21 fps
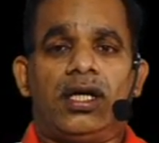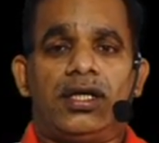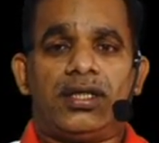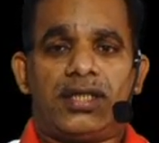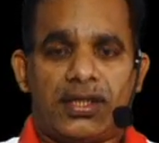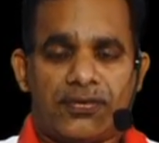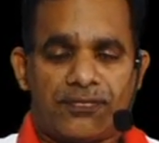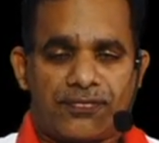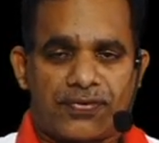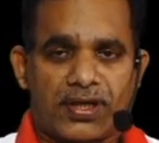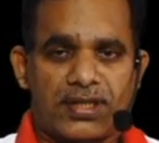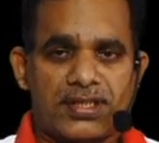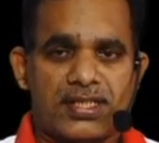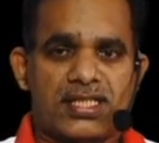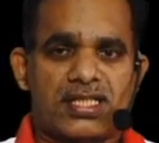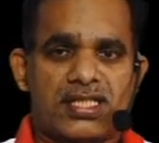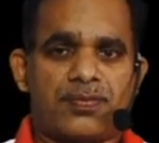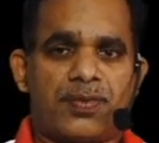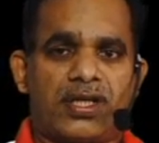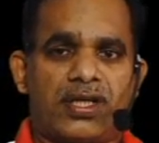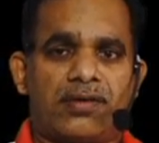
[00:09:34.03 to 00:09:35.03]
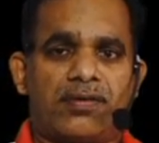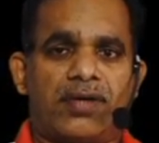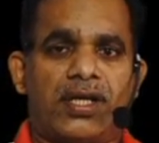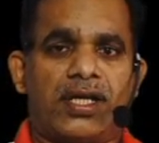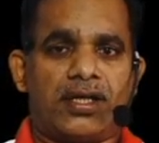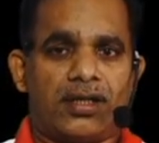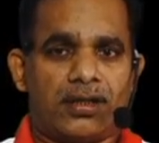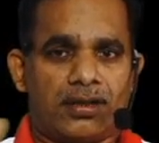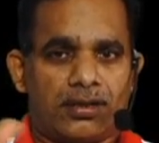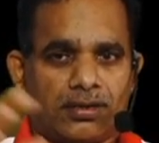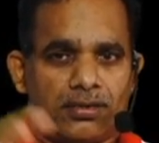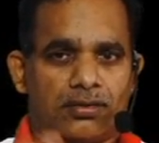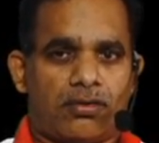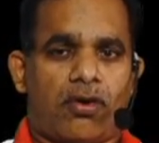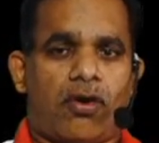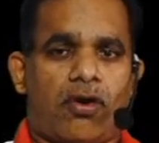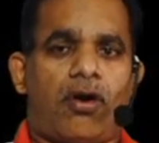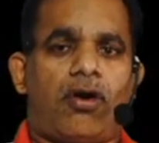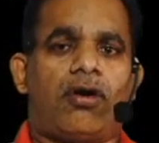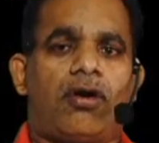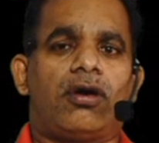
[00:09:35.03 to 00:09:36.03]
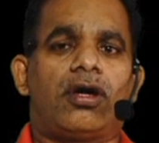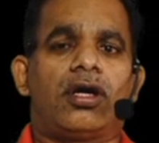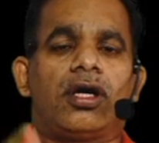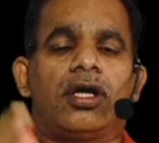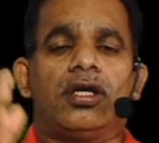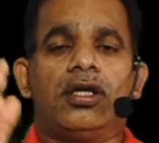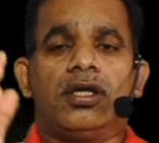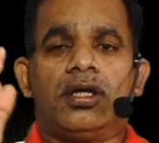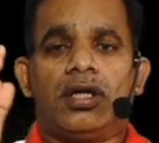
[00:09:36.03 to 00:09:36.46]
differences between all